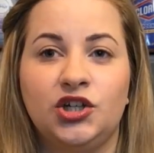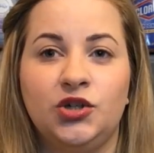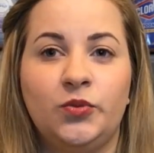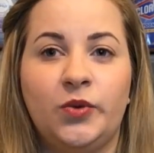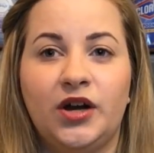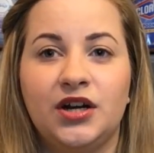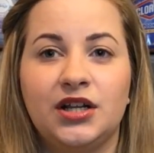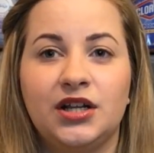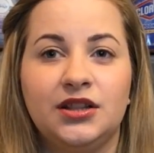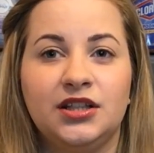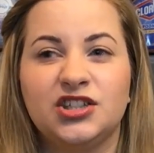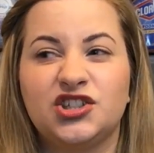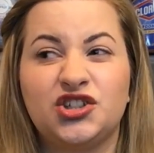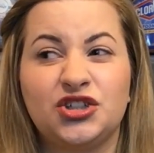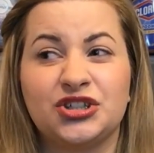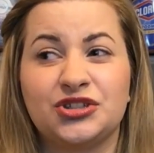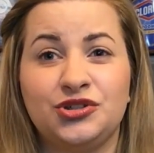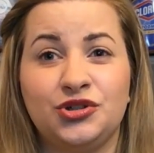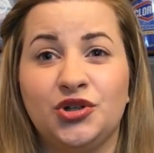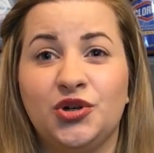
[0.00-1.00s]
coupon and there's
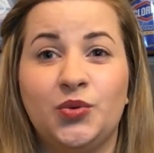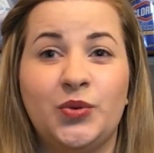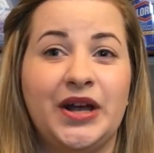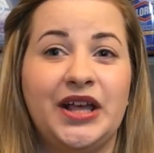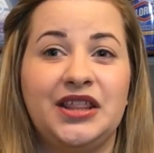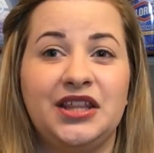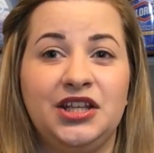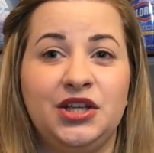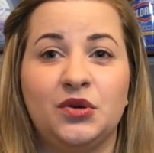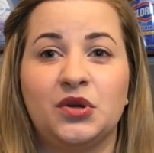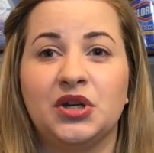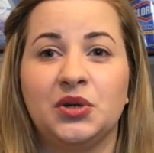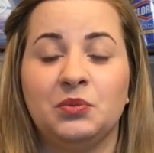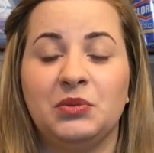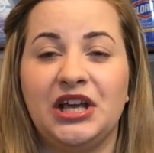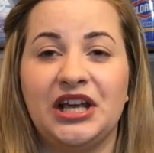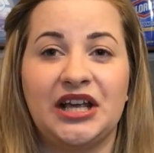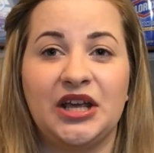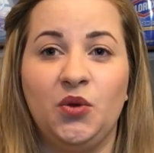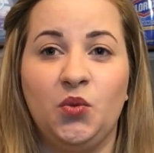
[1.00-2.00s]
just no way that you can
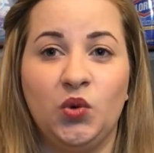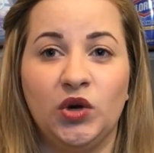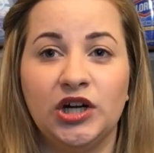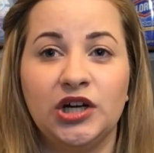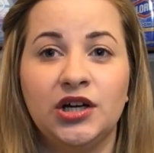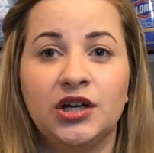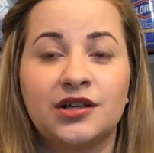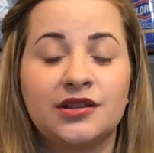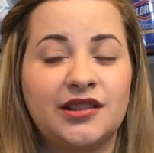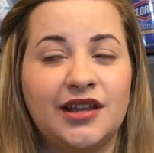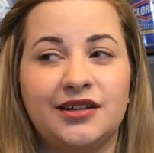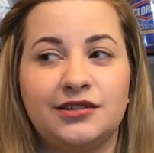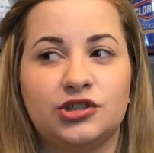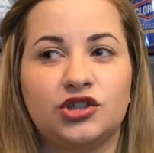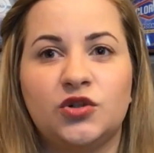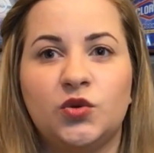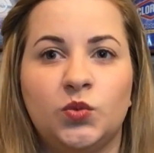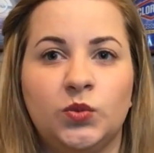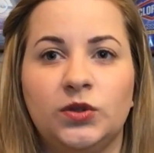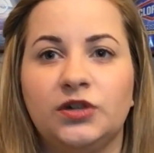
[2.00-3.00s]
make it work, then
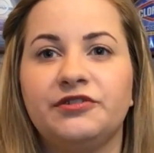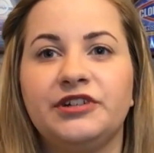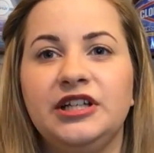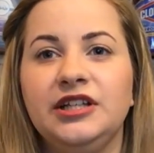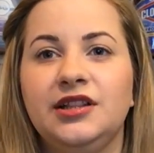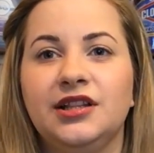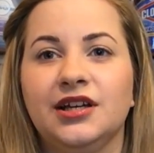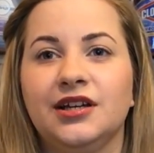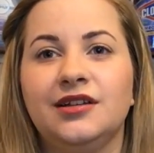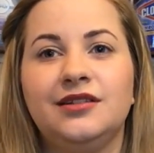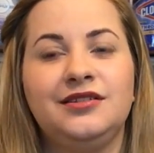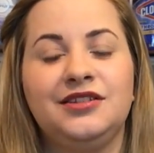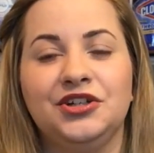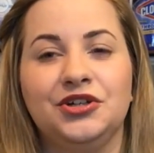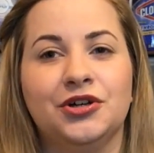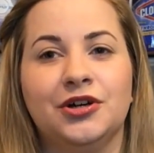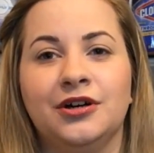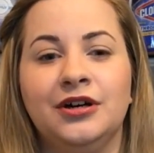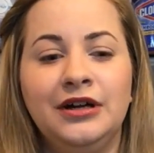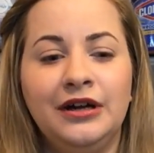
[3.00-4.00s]
don't worry that, you
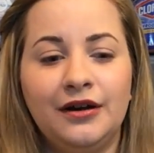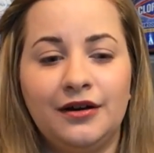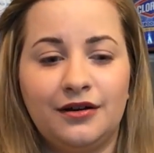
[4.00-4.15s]
know,